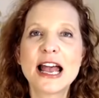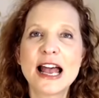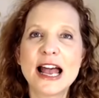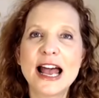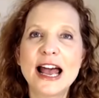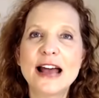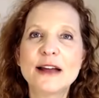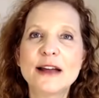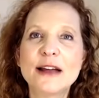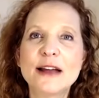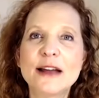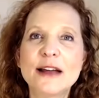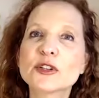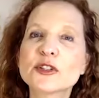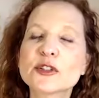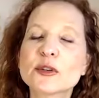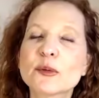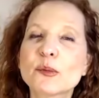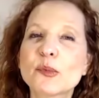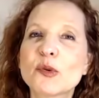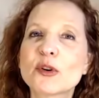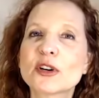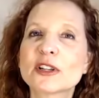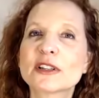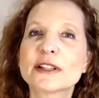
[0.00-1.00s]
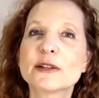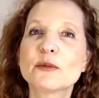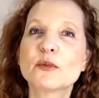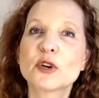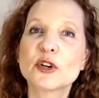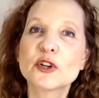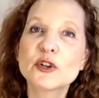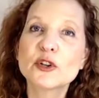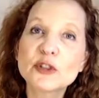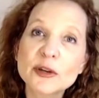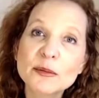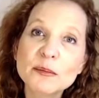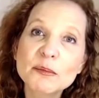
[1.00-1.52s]
and most importantly, where you
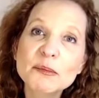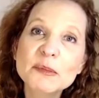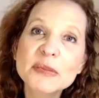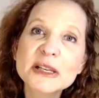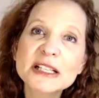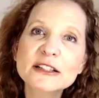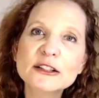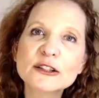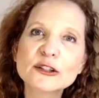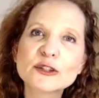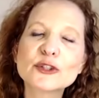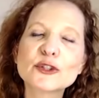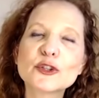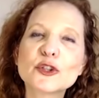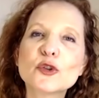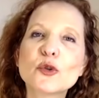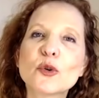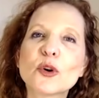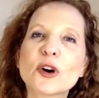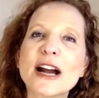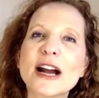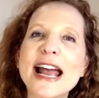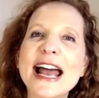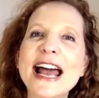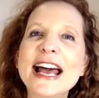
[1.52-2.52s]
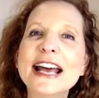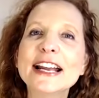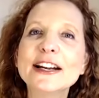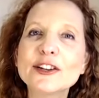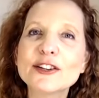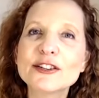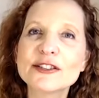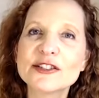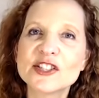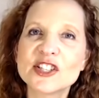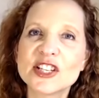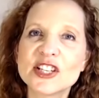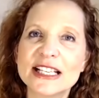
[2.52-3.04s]
can build your
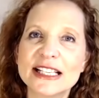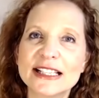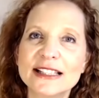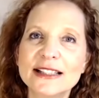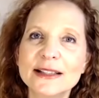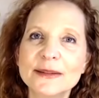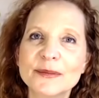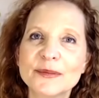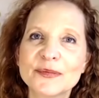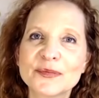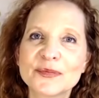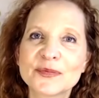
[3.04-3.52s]
energy